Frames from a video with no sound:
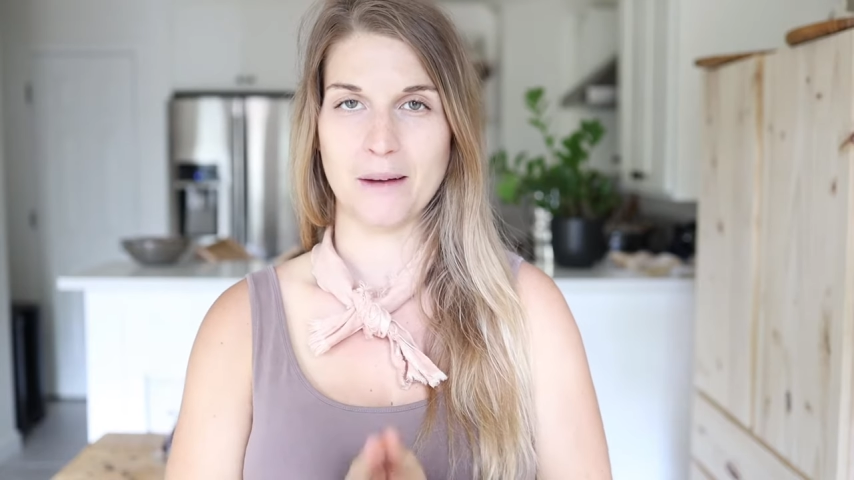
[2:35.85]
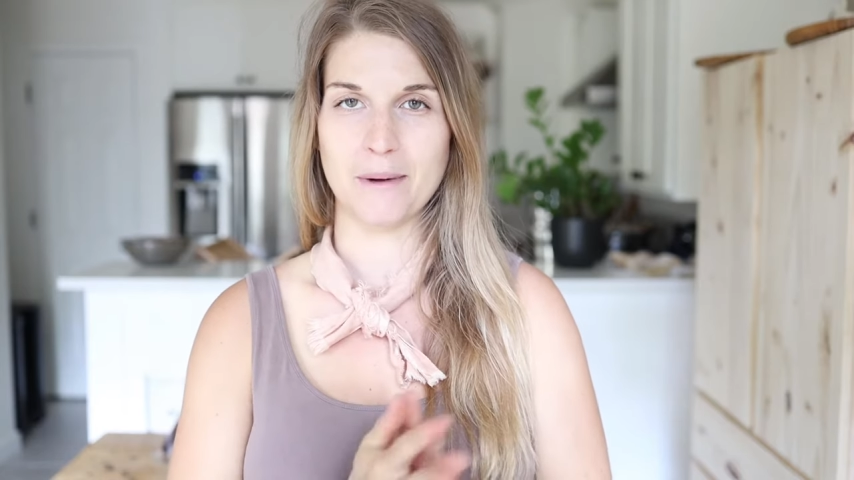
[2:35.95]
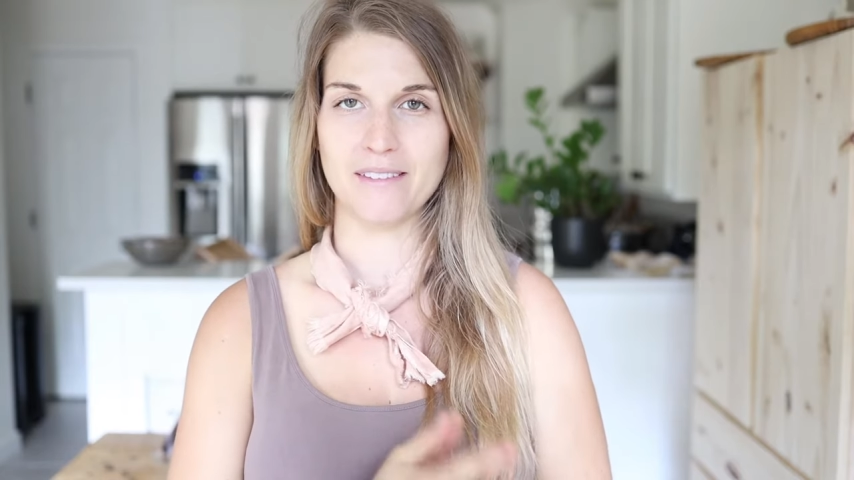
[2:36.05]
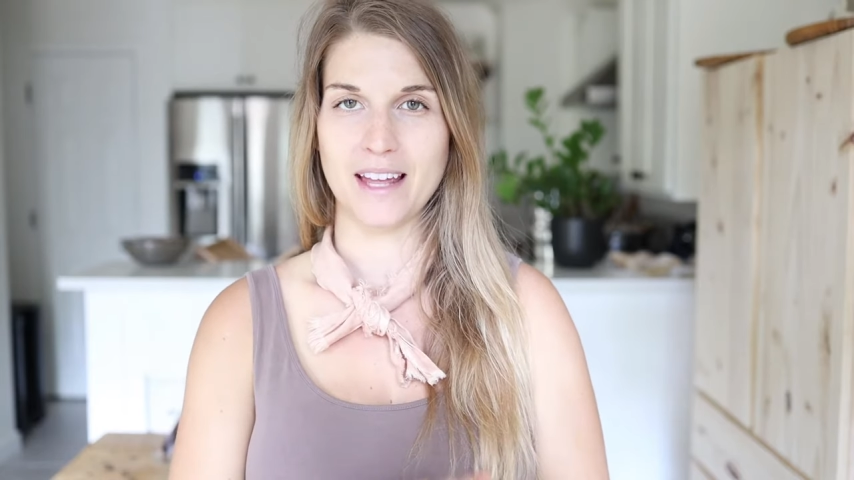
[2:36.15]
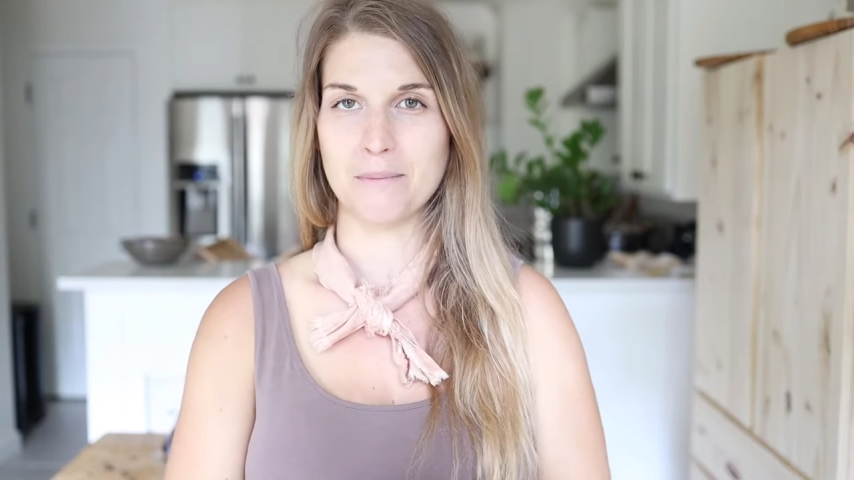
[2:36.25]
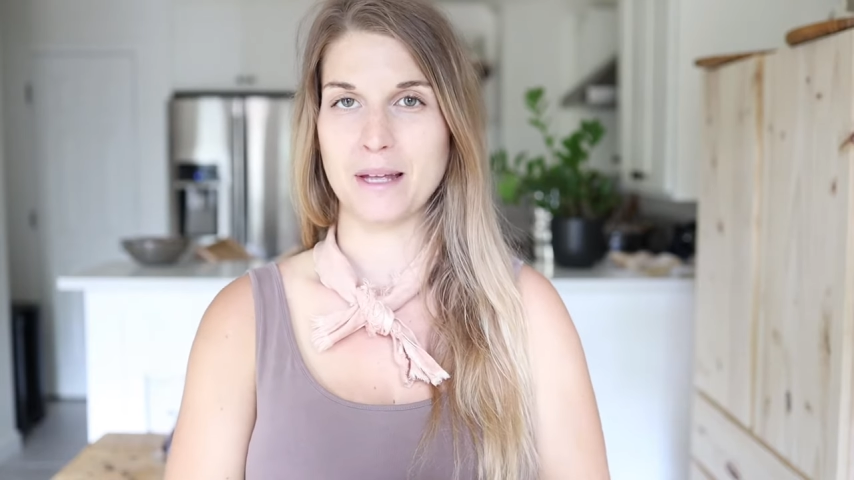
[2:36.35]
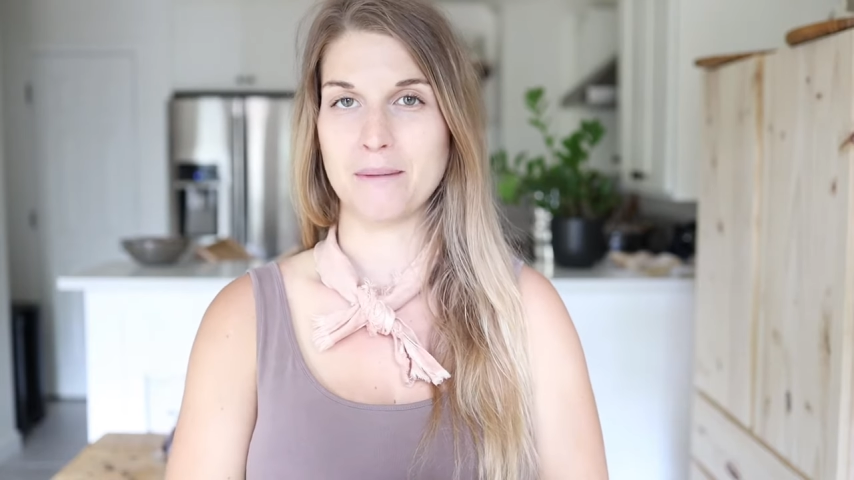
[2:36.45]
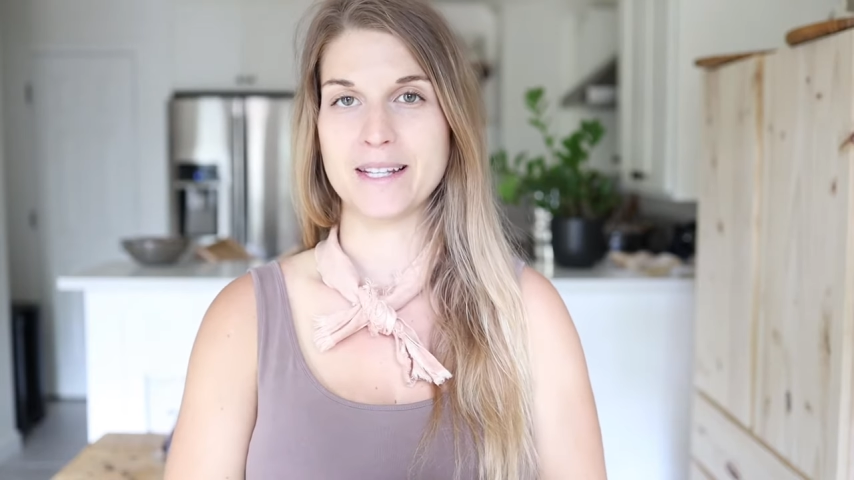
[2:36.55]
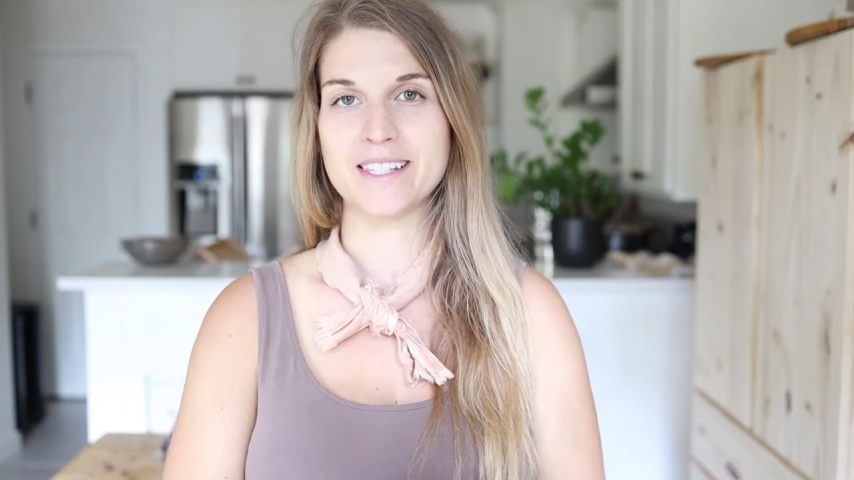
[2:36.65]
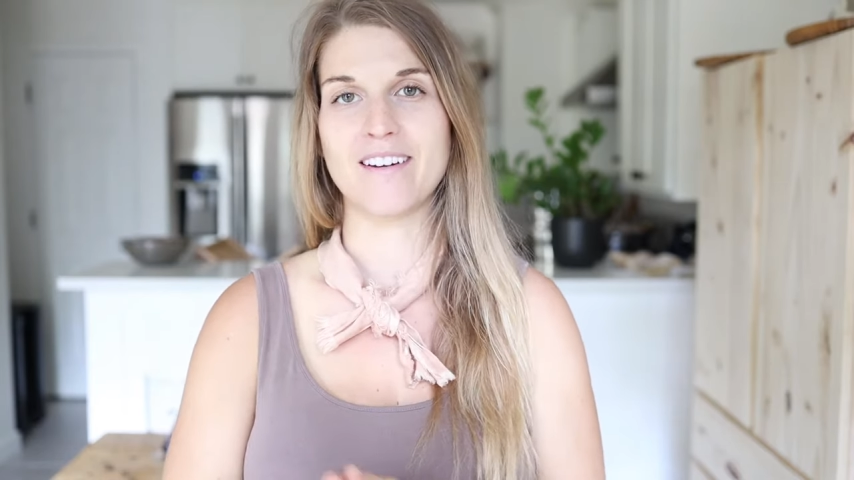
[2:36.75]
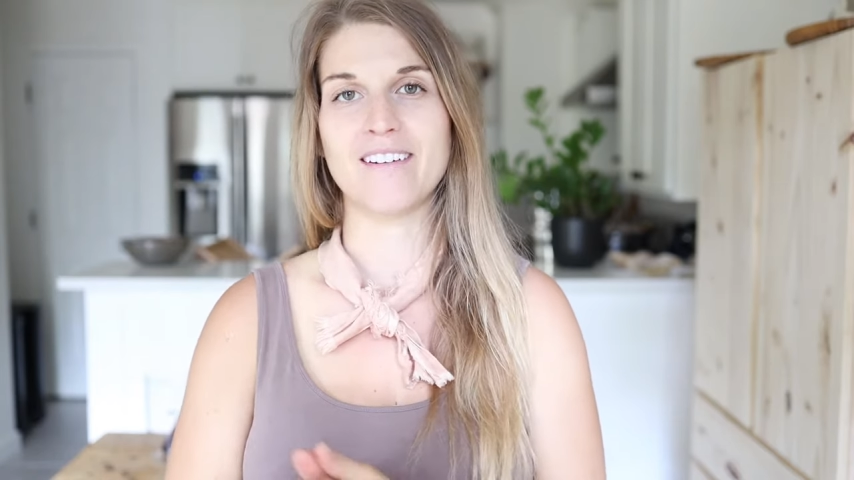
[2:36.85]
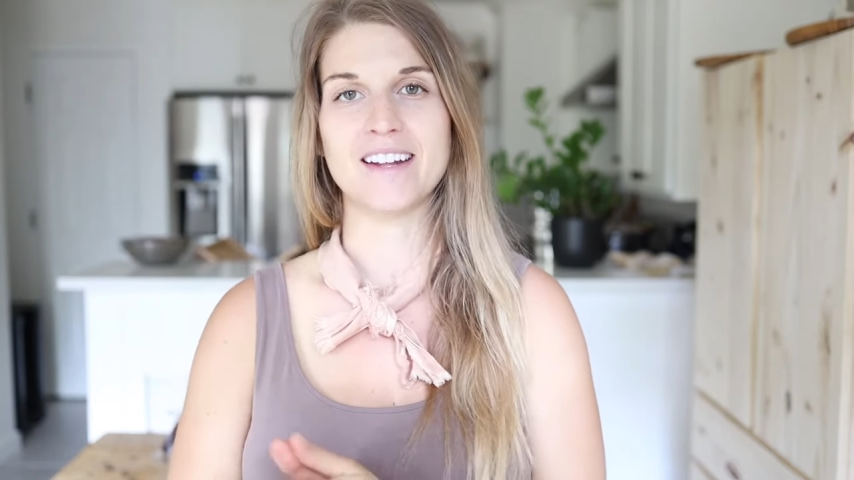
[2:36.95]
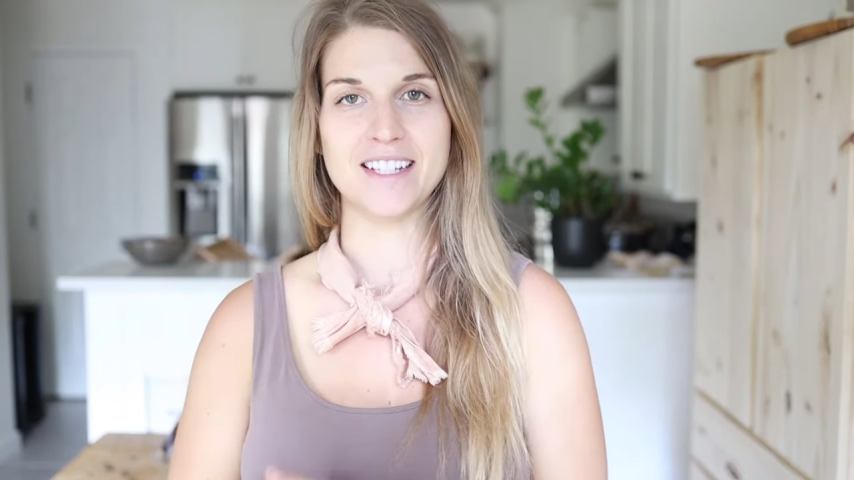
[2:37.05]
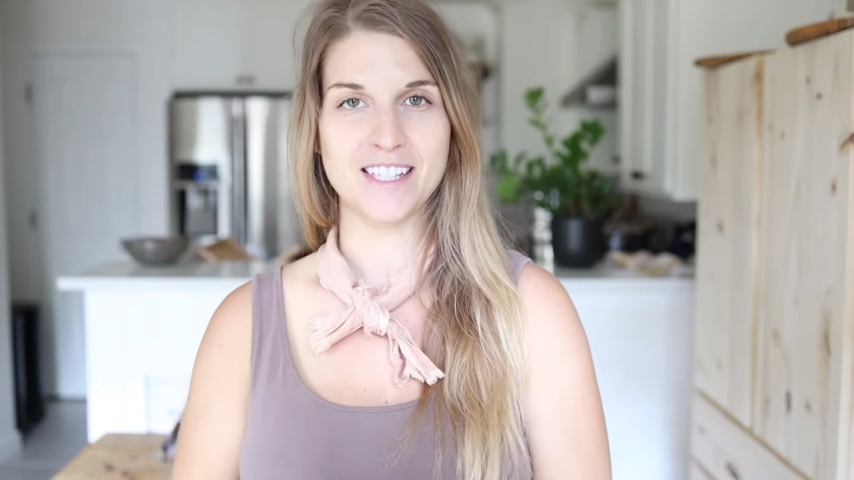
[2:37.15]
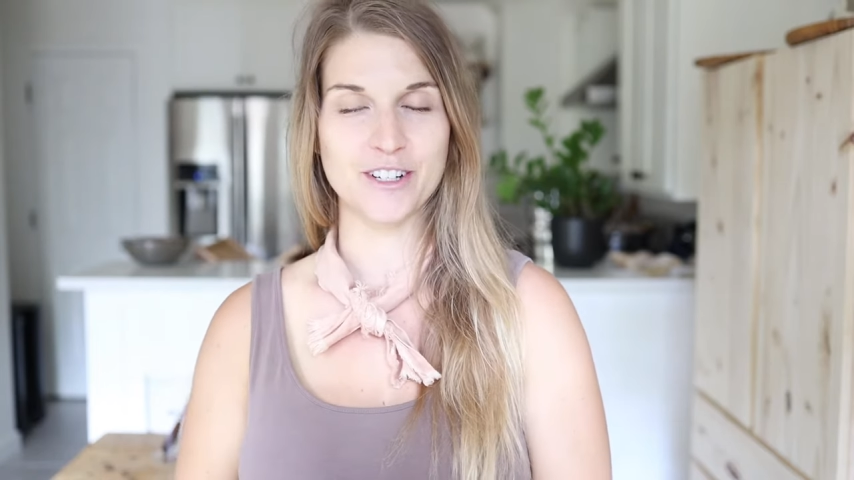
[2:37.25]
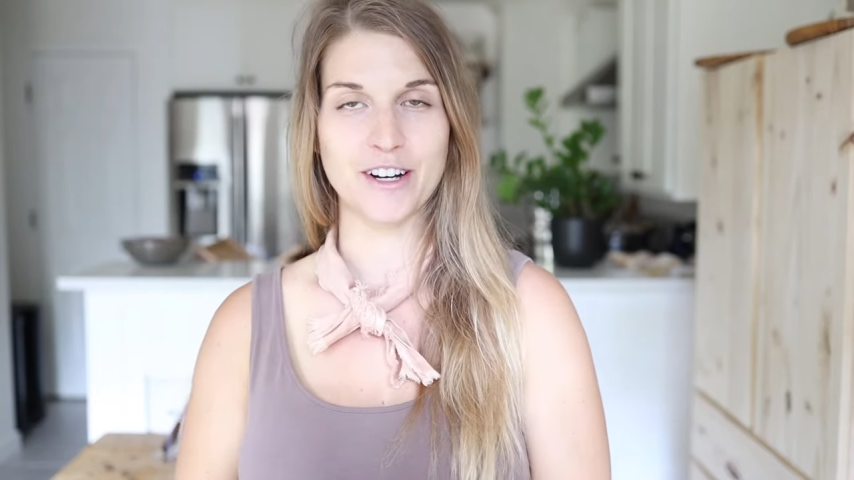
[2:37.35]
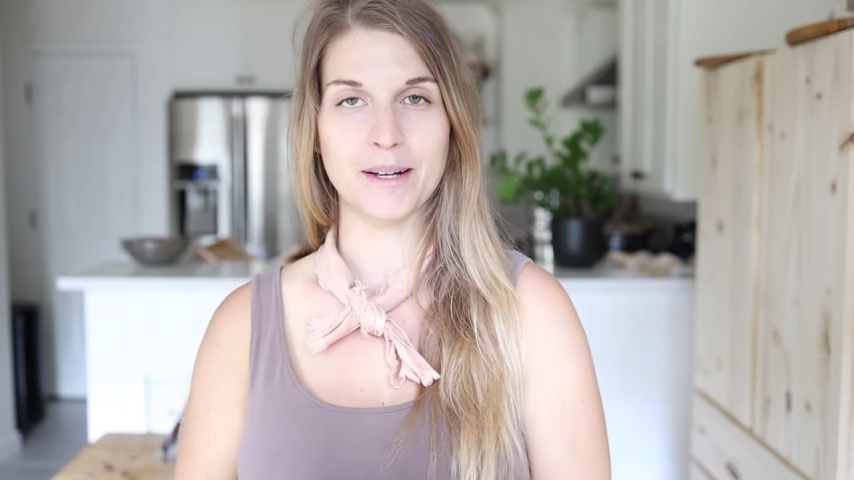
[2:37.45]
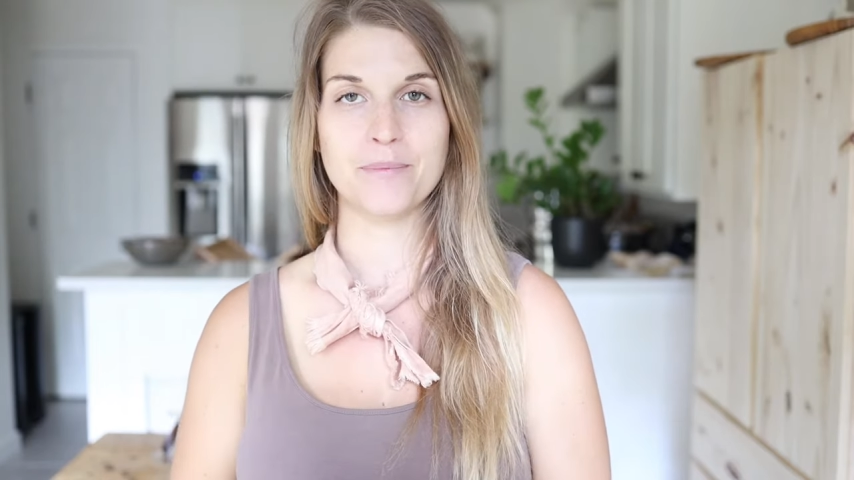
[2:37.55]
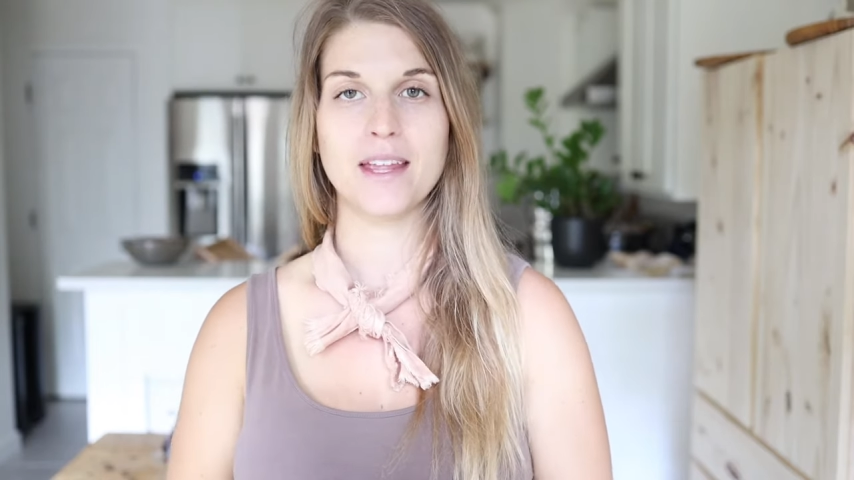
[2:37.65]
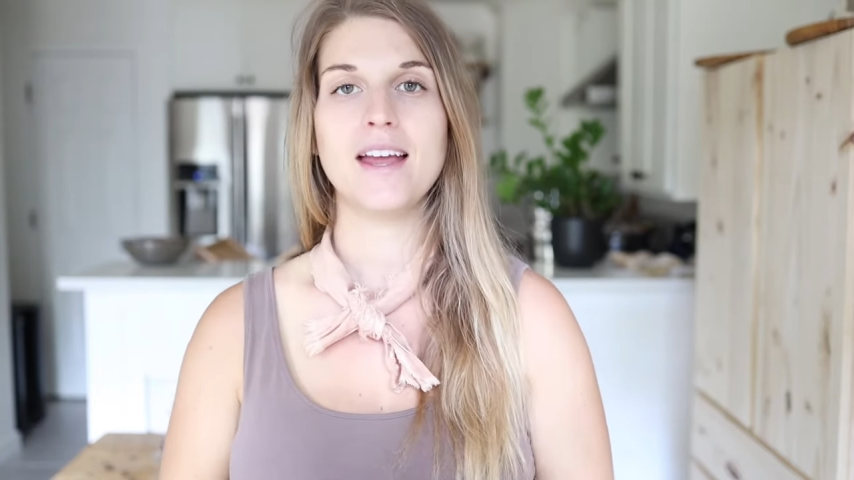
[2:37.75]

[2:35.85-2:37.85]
about lake pigments on Instagram,